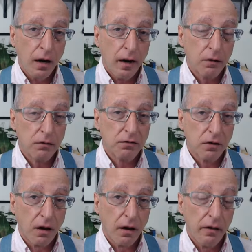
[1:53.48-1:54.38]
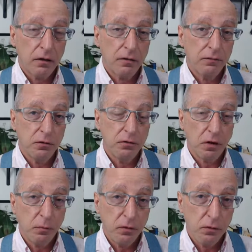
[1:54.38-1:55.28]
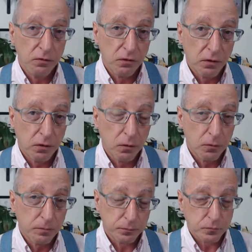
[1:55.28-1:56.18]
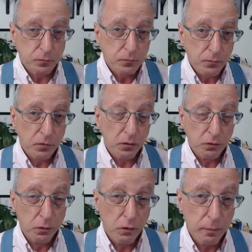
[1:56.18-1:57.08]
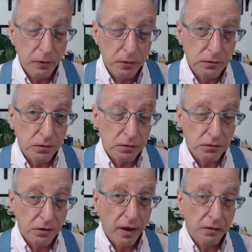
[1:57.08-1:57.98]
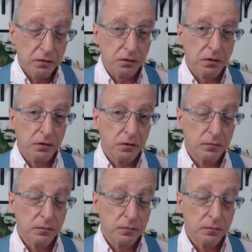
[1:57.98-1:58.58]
outside of your W-2, you're a business technically,